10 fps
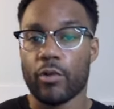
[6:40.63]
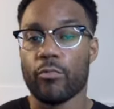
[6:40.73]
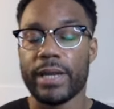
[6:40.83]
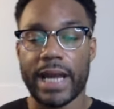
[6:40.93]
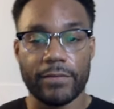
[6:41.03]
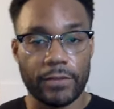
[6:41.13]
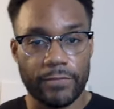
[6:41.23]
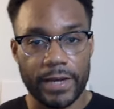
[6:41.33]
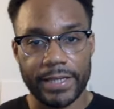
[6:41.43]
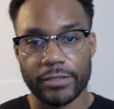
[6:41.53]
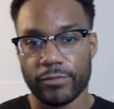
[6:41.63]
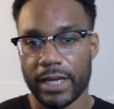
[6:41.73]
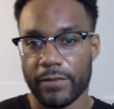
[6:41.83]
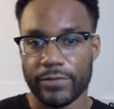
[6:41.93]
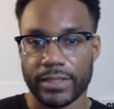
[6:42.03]
We have to find these
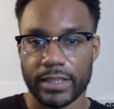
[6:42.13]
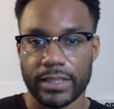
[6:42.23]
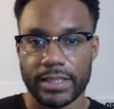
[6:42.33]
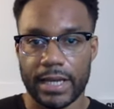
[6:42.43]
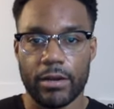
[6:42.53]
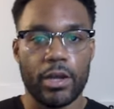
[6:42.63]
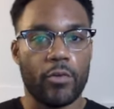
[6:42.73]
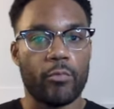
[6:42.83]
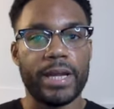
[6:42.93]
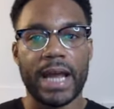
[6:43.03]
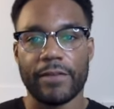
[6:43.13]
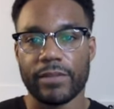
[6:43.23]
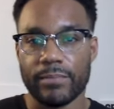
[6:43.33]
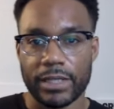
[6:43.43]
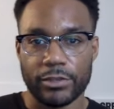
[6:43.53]
rehab facilities now. We have to
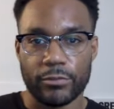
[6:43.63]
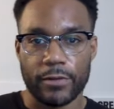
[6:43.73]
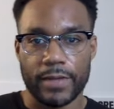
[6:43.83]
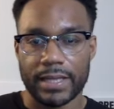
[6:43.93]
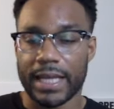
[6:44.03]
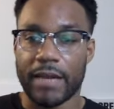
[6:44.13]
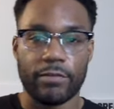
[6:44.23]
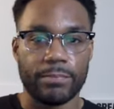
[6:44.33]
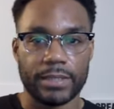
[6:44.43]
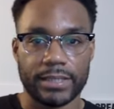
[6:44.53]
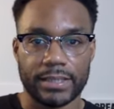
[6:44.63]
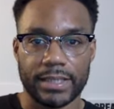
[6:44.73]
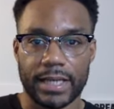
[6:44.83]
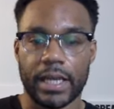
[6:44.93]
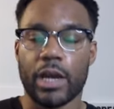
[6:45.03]
make sure that they have a place to stay.